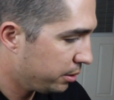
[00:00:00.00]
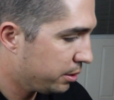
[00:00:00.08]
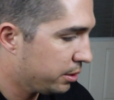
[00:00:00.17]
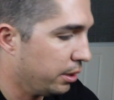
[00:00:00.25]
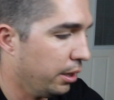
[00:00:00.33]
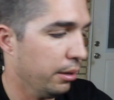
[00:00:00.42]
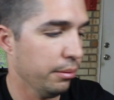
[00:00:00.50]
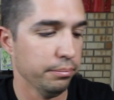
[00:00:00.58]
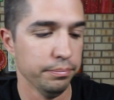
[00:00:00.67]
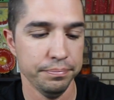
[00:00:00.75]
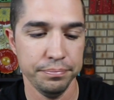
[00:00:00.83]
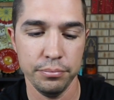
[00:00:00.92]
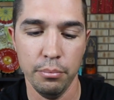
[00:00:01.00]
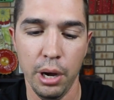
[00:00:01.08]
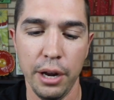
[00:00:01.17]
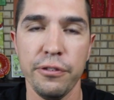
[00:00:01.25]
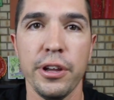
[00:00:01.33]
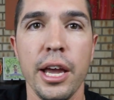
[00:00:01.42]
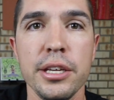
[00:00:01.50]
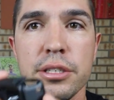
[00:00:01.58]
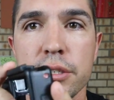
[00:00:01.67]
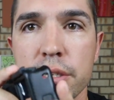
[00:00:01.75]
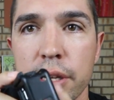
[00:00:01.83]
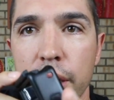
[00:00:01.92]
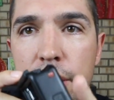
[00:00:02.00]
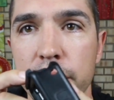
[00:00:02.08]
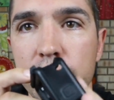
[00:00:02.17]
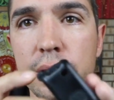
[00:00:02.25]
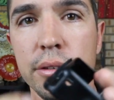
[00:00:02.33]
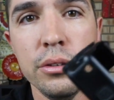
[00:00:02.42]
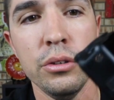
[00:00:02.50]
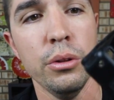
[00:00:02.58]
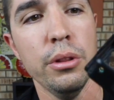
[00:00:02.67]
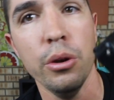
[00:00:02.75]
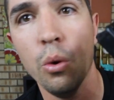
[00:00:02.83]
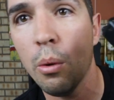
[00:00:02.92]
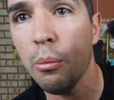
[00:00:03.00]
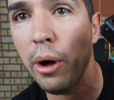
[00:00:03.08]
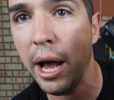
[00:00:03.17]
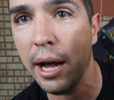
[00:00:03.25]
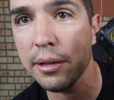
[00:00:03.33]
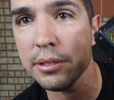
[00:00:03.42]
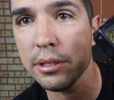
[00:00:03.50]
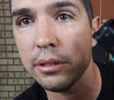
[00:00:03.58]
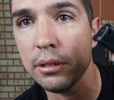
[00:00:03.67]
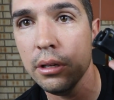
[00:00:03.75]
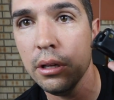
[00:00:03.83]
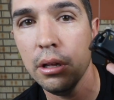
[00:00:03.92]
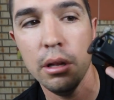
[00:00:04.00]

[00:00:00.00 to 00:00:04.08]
some modifications that I did to the normal housing